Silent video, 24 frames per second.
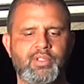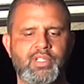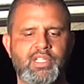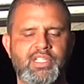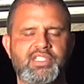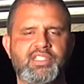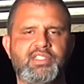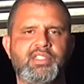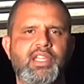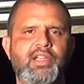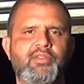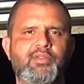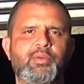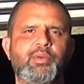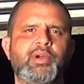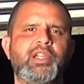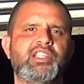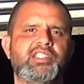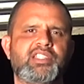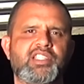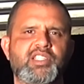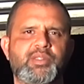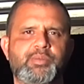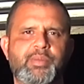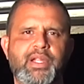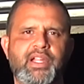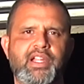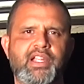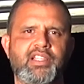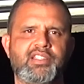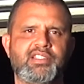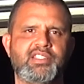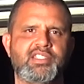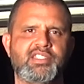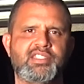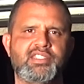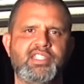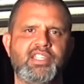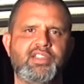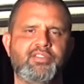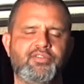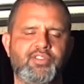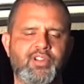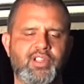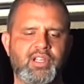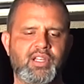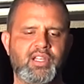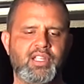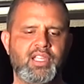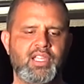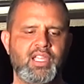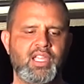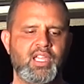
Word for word: it's everybody's experience is different,